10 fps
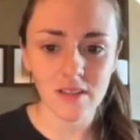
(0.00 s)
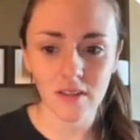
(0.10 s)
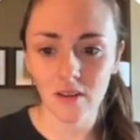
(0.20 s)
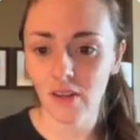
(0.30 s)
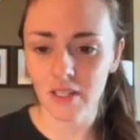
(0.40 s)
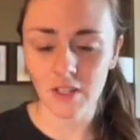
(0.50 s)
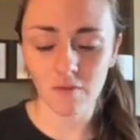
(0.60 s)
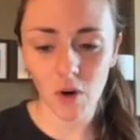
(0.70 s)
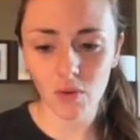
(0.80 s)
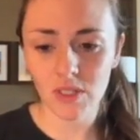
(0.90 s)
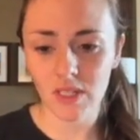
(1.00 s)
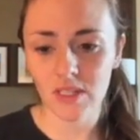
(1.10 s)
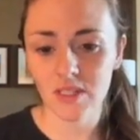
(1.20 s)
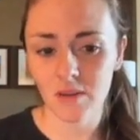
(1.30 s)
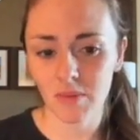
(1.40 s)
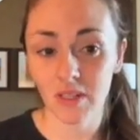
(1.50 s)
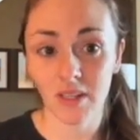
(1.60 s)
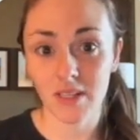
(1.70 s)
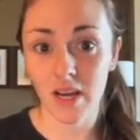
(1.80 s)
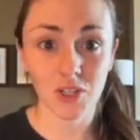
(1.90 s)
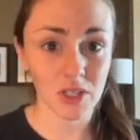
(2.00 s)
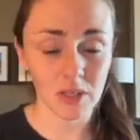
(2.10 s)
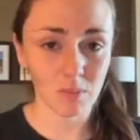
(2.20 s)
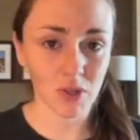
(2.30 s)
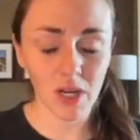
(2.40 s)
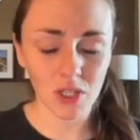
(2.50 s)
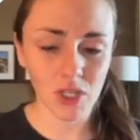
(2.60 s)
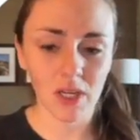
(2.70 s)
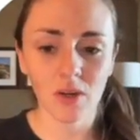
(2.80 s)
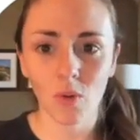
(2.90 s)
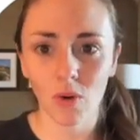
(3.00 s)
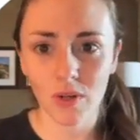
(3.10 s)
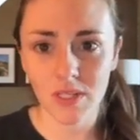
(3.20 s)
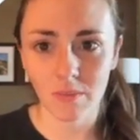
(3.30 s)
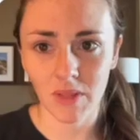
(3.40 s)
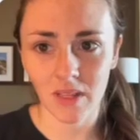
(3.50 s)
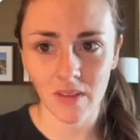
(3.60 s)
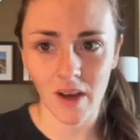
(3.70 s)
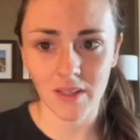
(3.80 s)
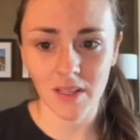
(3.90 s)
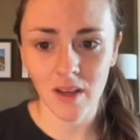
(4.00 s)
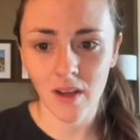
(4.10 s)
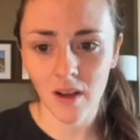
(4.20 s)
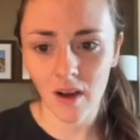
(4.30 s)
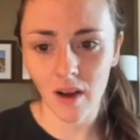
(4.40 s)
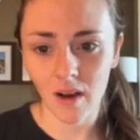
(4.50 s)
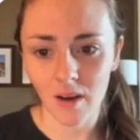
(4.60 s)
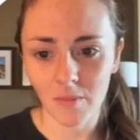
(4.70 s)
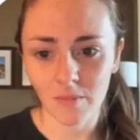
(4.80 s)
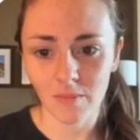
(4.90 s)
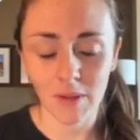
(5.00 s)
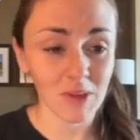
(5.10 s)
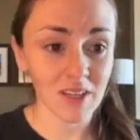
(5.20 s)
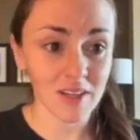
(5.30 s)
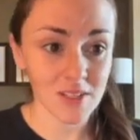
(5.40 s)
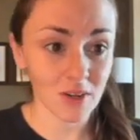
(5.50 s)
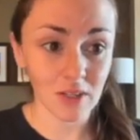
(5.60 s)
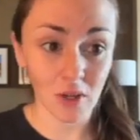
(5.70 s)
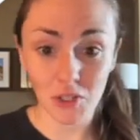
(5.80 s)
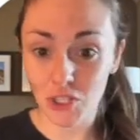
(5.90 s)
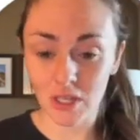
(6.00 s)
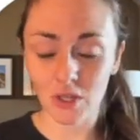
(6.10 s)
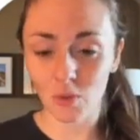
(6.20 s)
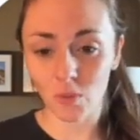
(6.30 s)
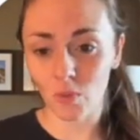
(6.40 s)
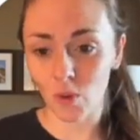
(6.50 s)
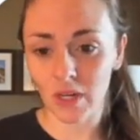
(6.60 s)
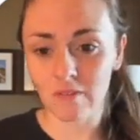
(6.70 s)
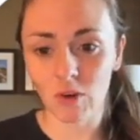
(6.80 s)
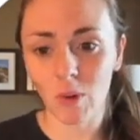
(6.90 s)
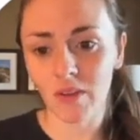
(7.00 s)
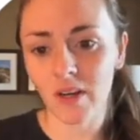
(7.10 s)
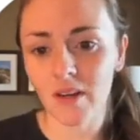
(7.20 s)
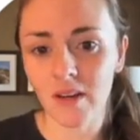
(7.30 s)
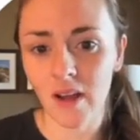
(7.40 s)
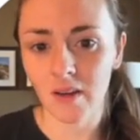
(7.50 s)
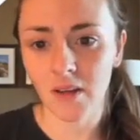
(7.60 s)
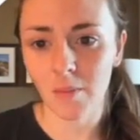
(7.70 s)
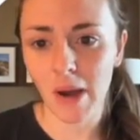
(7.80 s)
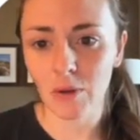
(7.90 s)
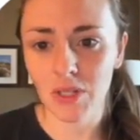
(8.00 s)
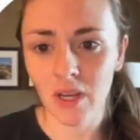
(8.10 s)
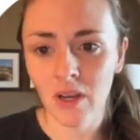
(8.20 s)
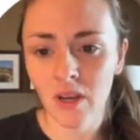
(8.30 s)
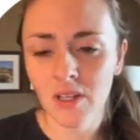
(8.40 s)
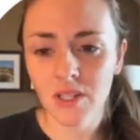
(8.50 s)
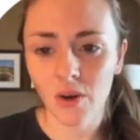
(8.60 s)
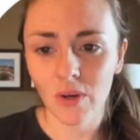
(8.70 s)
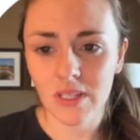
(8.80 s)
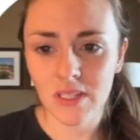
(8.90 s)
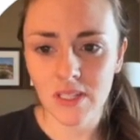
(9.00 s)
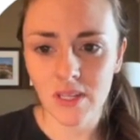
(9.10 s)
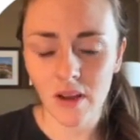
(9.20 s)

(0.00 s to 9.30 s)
collecting votes, is something that's actually in production, or is something that maybe has already launched and you weren't even aware that it had come out. So it's